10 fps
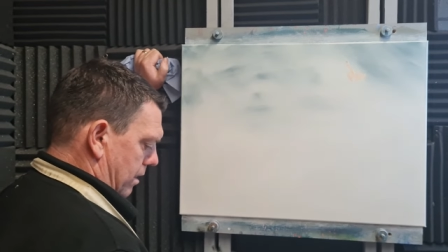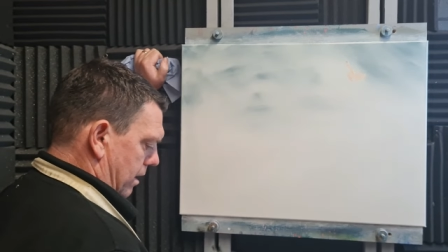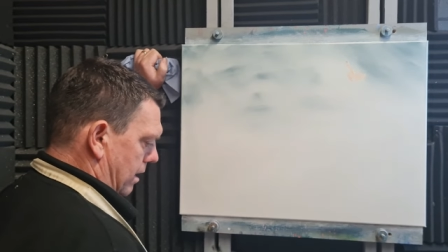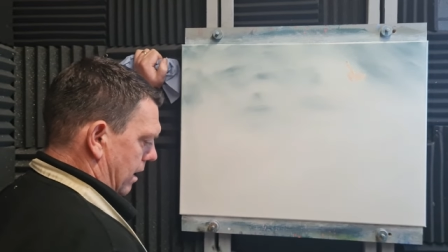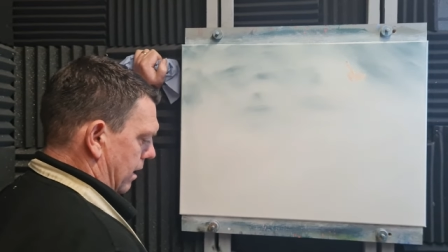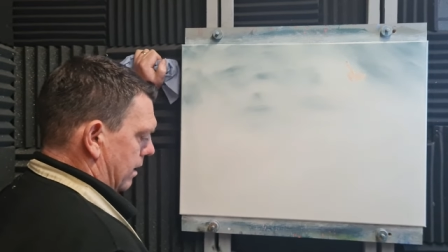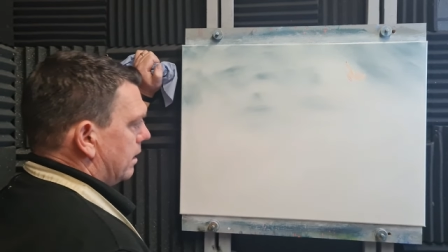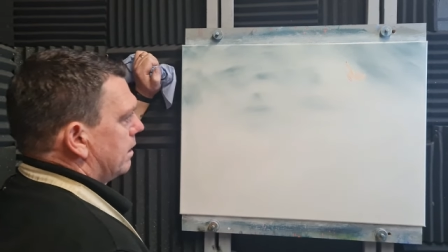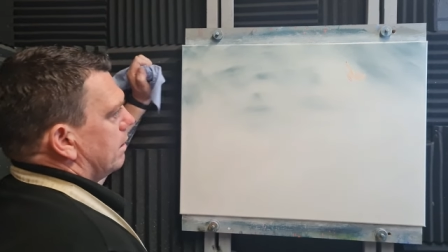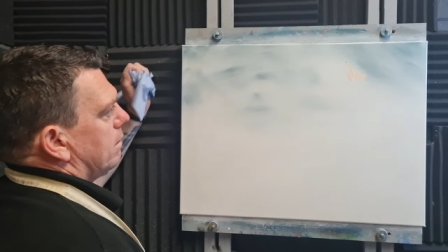the
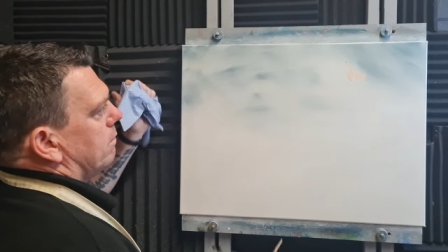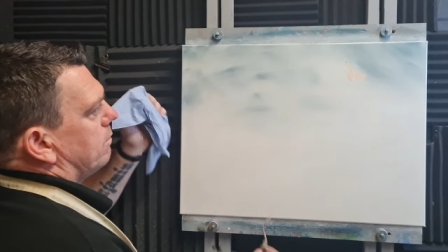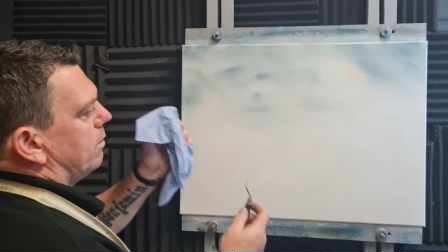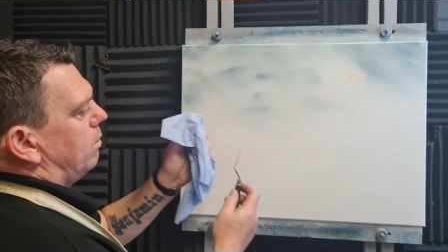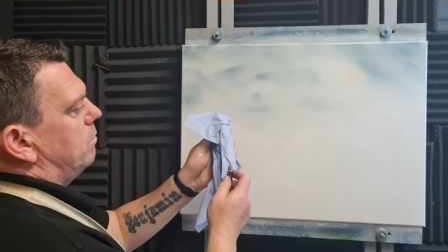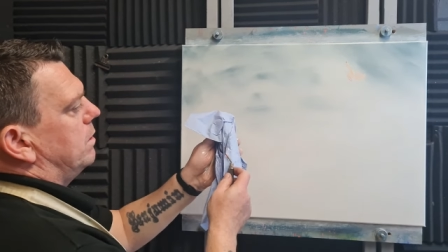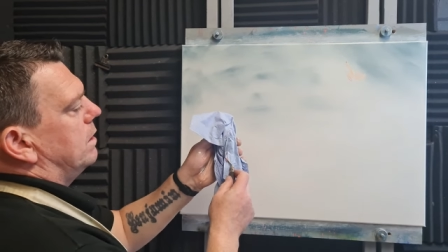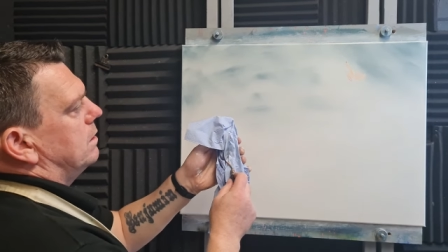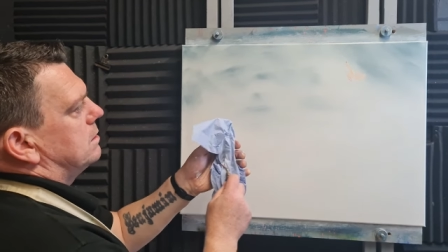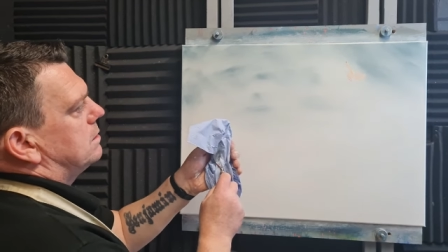
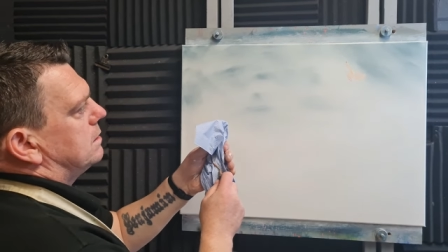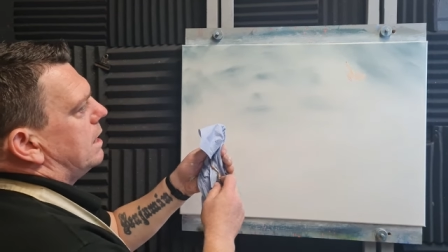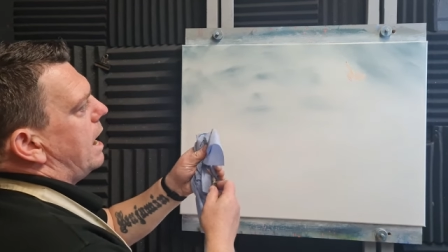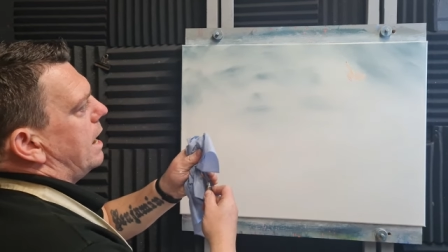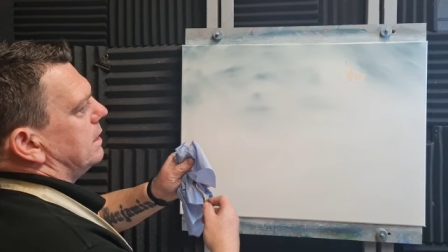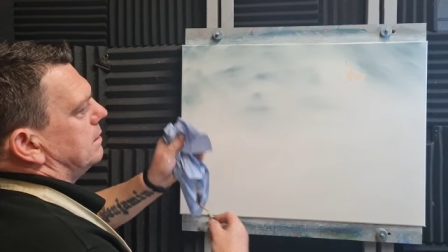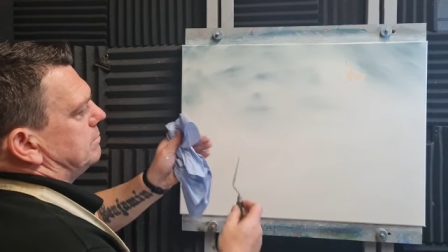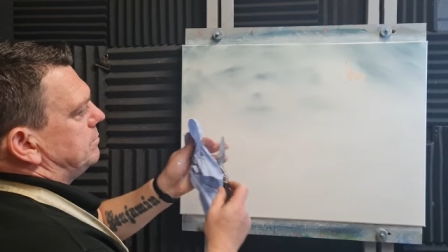sky.